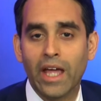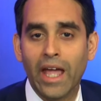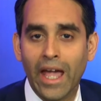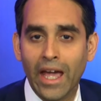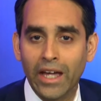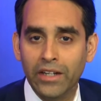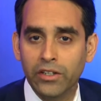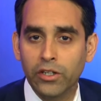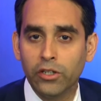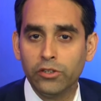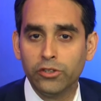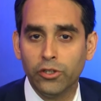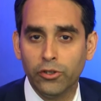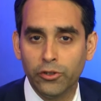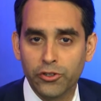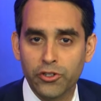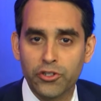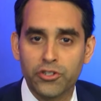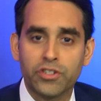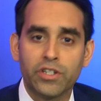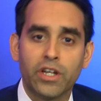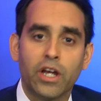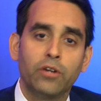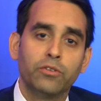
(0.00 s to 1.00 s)
the handheld
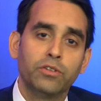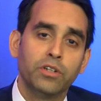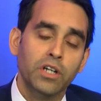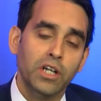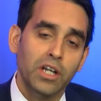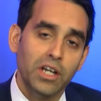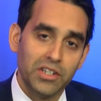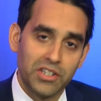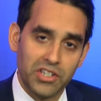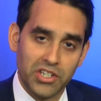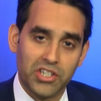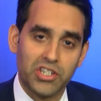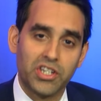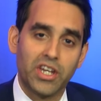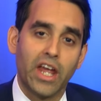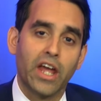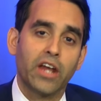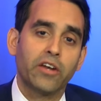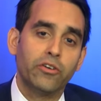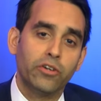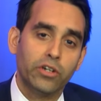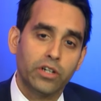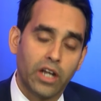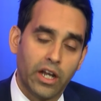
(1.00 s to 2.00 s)
ultrasound to
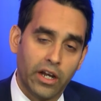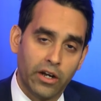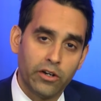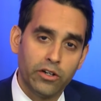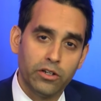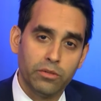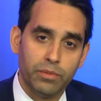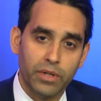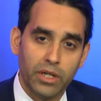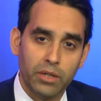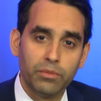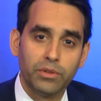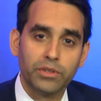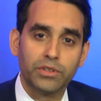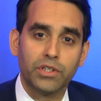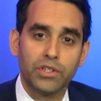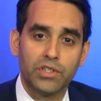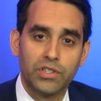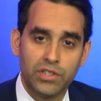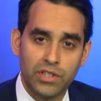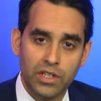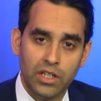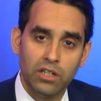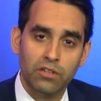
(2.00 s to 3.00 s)
standard care to be able to
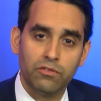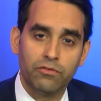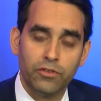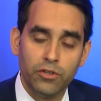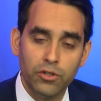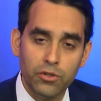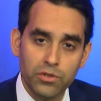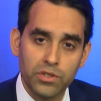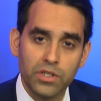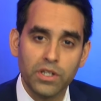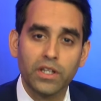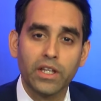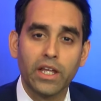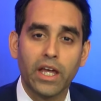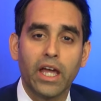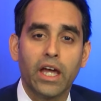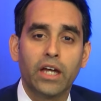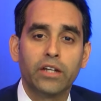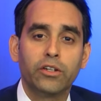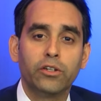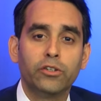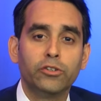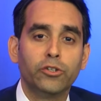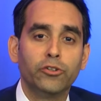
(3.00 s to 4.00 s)
see if using the
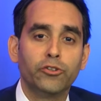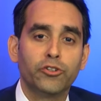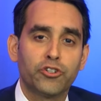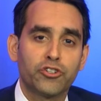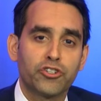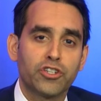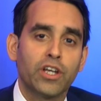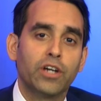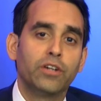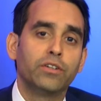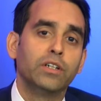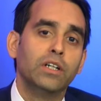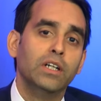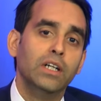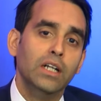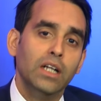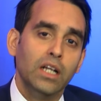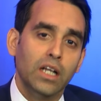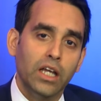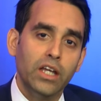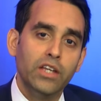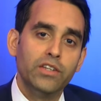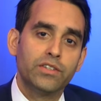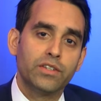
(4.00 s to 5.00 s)
handheld ultrasound
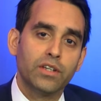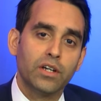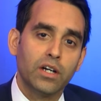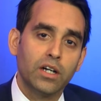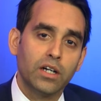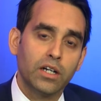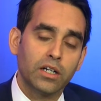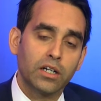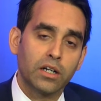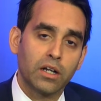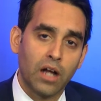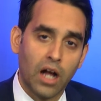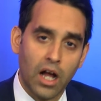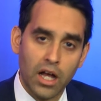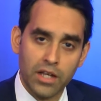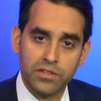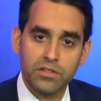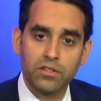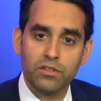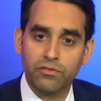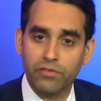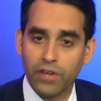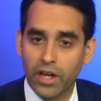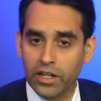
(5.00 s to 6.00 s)
is a
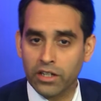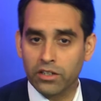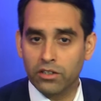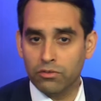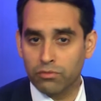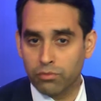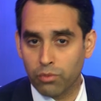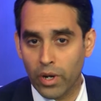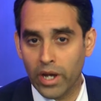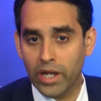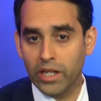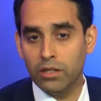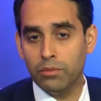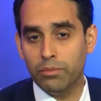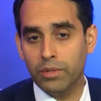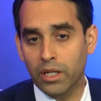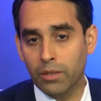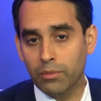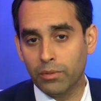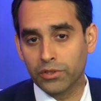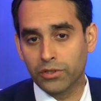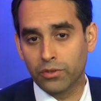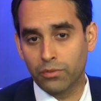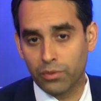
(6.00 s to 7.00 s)
cost-effective way to be
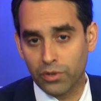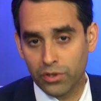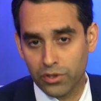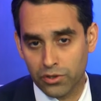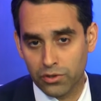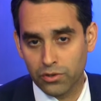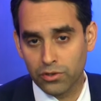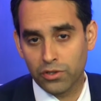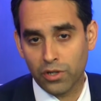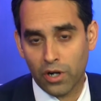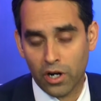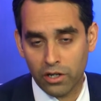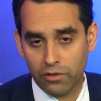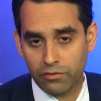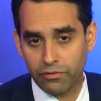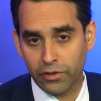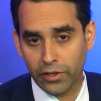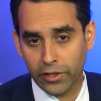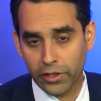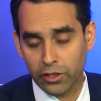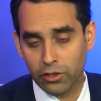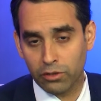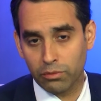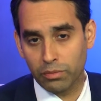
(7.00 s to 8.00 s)
able to reduce heart
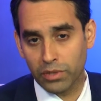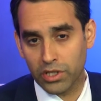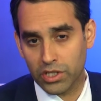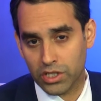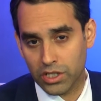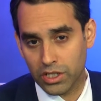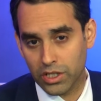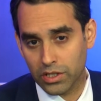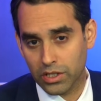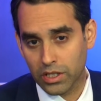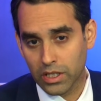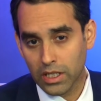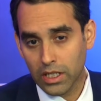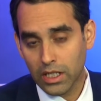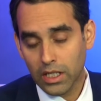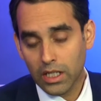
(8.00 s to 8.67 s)
failure admission.